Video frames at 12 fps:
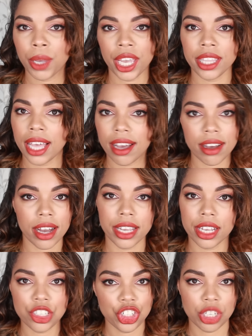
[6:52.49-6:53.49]
pay that
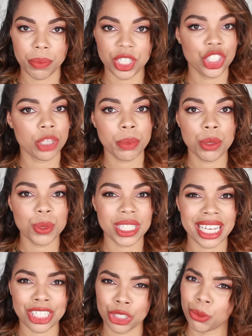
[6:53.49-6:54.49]
high as shipping. Shipping was
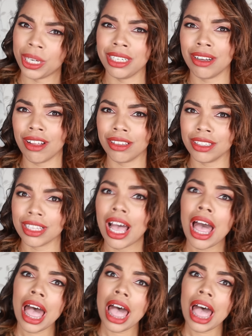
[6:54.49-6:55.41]
like $20.